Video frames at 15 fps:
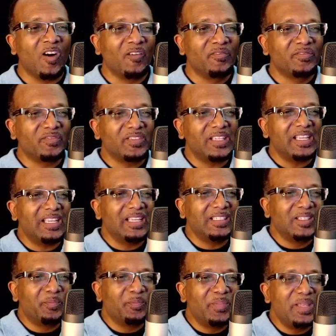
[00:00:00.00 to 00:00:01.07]
of
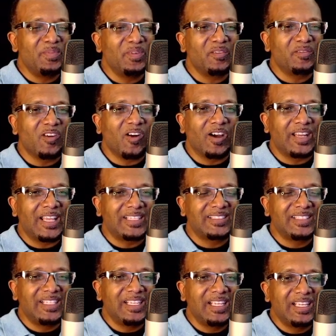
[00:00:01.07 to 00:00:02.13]
the people of God
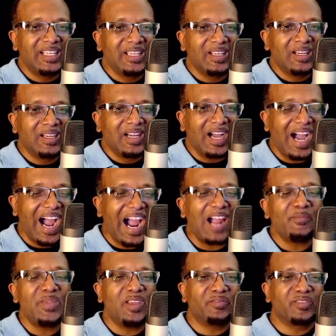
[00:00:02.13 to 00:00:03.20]
as the
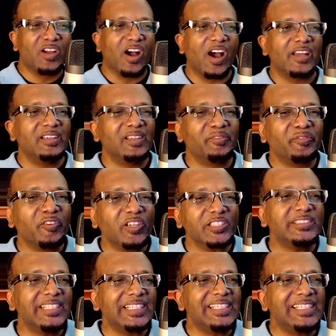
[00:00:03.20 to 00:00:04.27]
army of God. The
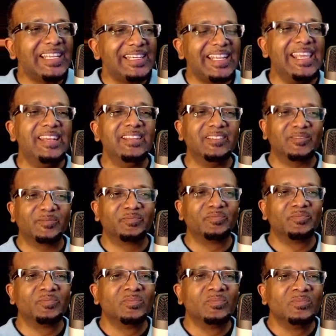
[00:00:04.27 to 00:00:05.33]
first thing they did
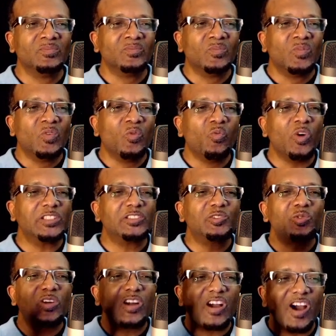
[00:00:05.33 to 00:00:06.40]
was
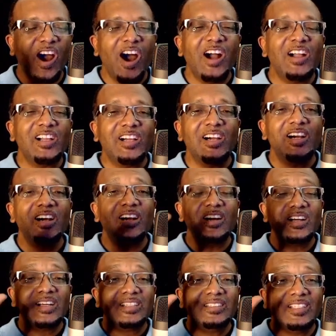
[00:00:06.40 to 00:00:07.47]
to
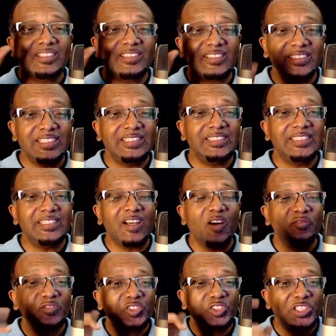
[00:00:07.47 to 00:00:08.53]
conquer the city
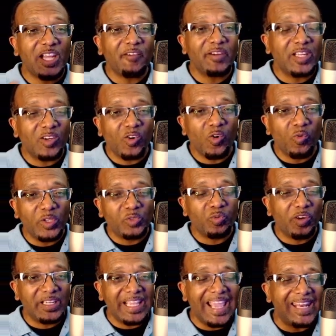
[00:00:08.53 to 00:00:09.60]
of Jericho,
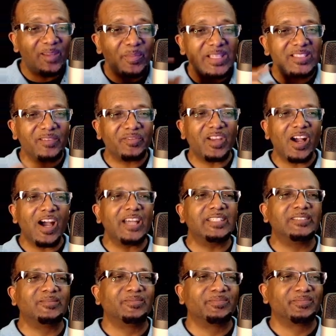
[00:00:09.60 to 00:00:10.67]
which were the enemies of
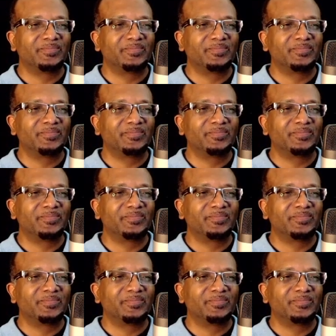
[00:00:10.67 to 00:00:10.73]
God.